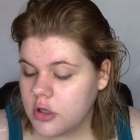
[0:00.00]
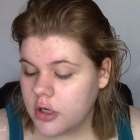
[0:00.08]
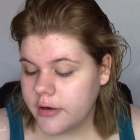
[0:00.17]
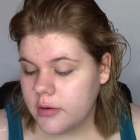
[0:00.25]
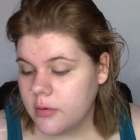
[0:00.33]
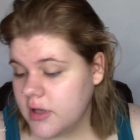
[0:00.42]

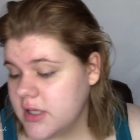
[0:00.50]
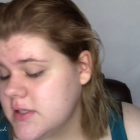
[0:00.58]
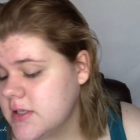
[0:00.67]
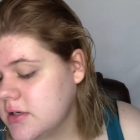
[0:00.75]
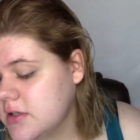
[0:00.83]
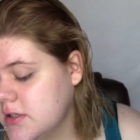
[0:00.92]
Alright, well
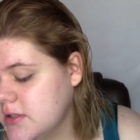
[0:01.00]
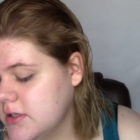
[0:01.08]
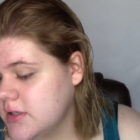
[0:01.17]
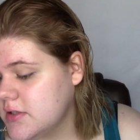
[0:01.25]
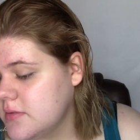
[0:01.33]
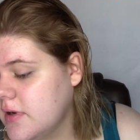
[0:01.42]
that's settling
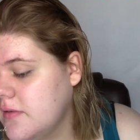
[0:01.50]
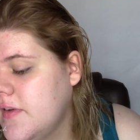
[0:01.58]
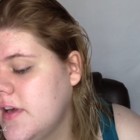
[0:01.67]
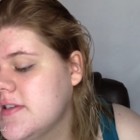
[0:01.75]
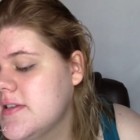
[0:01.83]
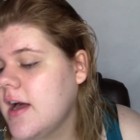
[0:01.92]
into my
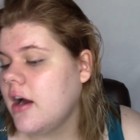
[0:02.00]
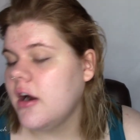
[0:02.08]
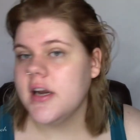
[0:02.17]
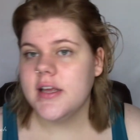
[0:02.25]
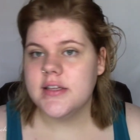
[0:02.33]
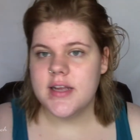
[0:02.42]
face. I
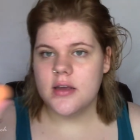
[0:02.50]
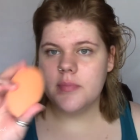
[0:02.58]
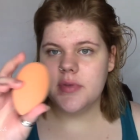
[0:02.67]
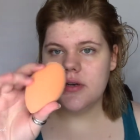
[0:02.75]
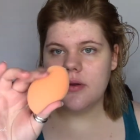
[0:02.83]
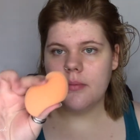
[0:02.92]
already
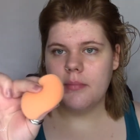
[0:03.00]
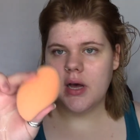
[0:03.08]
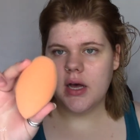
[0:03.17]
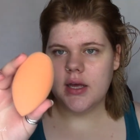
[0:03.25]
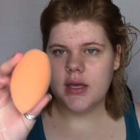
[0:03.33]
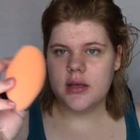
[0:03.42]
dampened
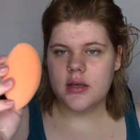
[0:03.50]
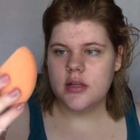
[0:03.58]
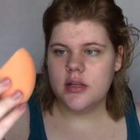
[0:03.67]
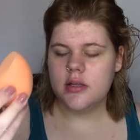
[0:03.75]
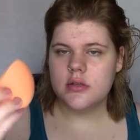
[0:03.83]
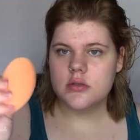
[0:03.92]
my
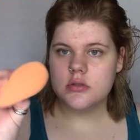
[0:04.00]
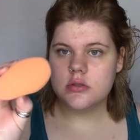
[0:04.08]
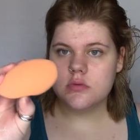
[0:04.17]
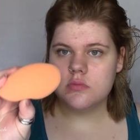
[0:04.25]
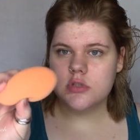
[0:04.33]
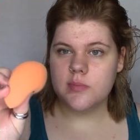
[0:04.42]

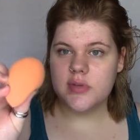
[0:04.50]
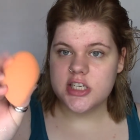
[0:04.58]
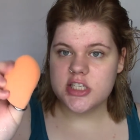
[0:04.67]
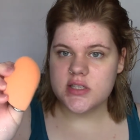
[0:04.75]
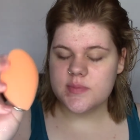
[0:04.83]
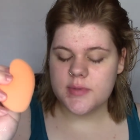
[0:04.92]

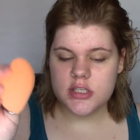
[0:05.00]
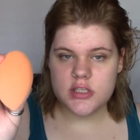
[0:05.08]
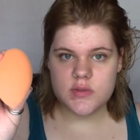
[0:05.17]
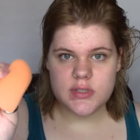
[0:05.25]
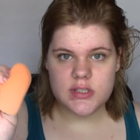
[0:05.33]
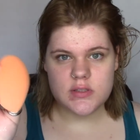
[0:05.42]
complexion sponge
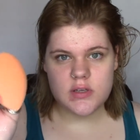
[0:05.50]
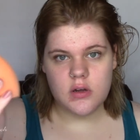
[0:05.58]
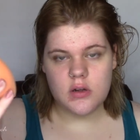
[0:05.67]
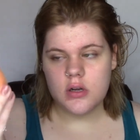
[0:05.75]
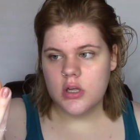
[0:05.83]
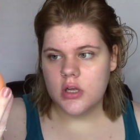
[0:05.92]
is what it's
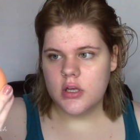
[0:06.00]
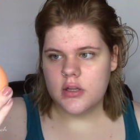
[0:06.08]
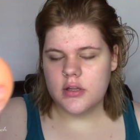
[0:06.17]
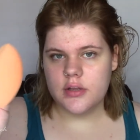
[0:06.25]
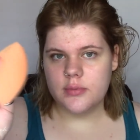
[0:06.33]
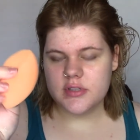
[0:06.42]
called.
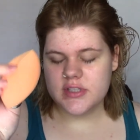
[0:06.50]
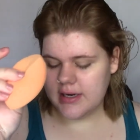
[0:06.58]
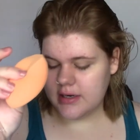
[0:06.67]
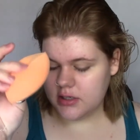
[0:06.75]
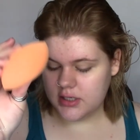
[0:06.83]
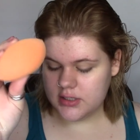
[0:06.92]
The Real
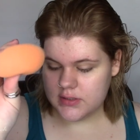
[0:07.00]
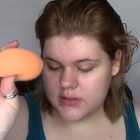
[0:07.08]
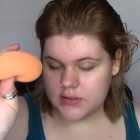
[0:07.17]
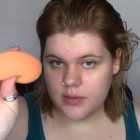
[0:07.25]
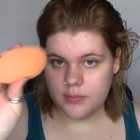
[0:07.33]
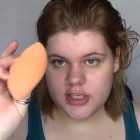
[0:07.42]

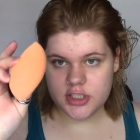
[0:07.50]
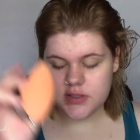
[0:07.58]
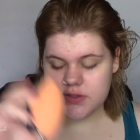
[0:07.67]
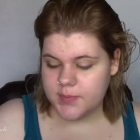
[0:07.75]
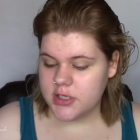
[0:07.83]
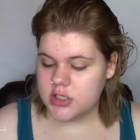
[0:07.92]
Techniques
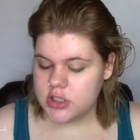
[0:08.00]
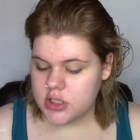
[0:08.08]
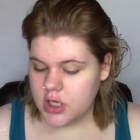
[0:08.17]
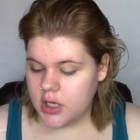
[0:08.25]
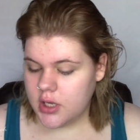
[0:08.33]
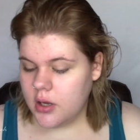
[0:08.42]
complexion sponge.
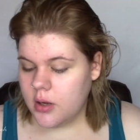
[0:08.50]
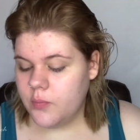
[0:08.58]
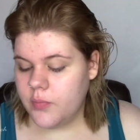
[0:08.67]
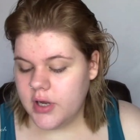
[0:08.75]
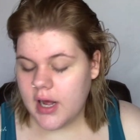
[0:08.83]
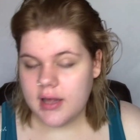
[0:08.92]

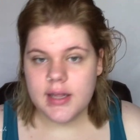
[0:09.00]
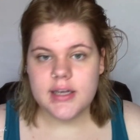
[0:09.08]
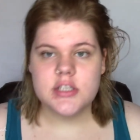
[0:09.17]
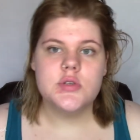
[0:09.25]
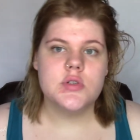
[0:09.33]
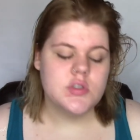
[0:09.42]
But I
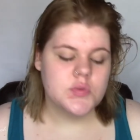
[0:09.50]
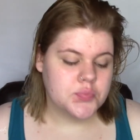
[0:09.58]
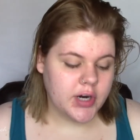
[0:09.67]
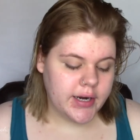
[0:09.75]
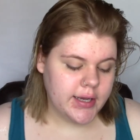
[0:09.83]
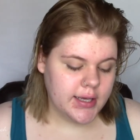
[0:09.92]
like to
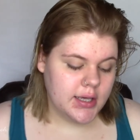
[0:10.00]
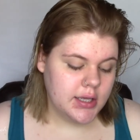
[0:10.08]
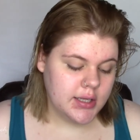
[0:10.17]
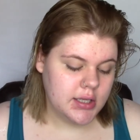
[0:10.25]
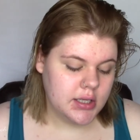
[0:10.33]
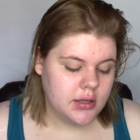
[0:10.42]
spray
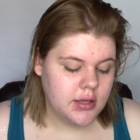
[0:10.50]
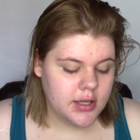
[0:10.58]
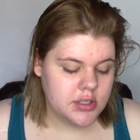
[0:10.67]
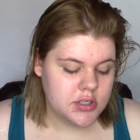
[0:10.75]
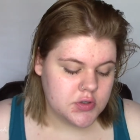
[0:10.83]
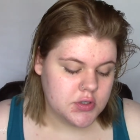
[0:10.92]

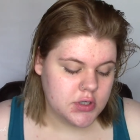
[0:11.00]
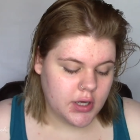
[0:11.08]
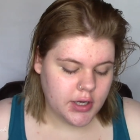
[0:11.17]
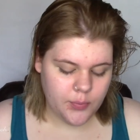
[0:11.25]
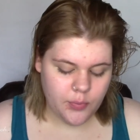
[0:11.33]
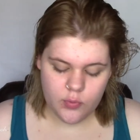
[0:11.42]
it just
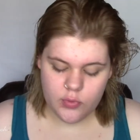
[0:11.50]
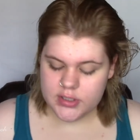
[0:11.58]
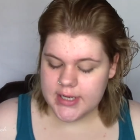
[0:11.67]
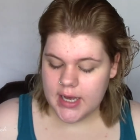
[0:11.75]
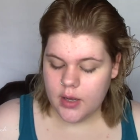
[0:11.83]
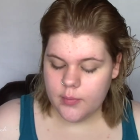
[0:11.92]
a couple more
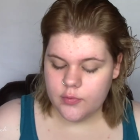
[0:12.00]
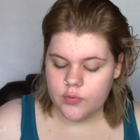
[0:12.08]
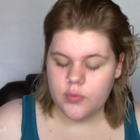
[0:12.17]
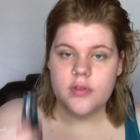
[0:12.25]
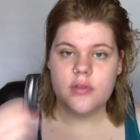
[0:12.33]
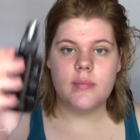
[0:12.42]
times
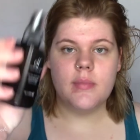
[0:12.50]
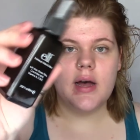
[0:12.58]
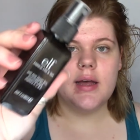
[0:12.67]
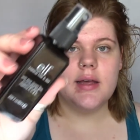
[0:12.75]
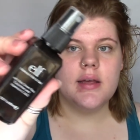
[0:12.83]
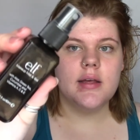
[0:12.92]
with
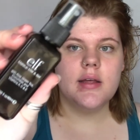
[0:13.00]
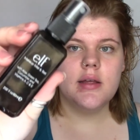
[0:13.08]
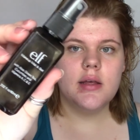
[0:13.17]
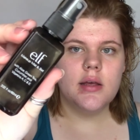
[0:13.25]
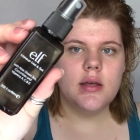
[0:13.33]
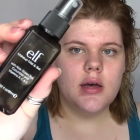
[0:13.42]
my
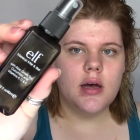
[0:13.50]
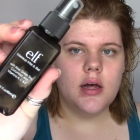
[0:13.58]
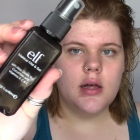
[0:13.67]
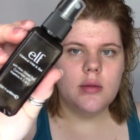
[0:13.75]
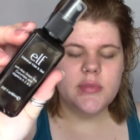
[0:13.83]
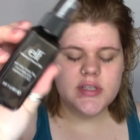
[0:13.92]

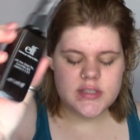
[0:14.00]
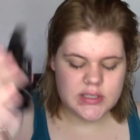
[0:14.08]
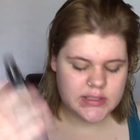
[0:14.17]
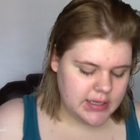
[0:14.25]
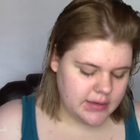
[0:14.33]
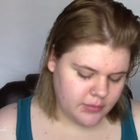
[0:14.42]
uh, Mist
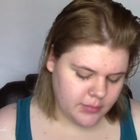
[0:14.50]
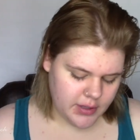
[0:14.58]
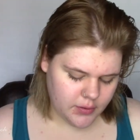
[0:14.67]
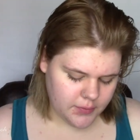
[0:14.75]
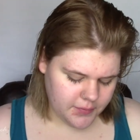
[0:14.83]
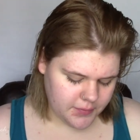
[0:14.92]
& Set from
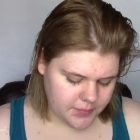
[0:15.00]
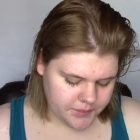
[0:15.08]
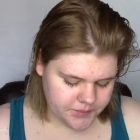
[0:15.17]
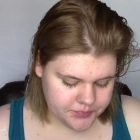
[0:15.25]
e.l.f.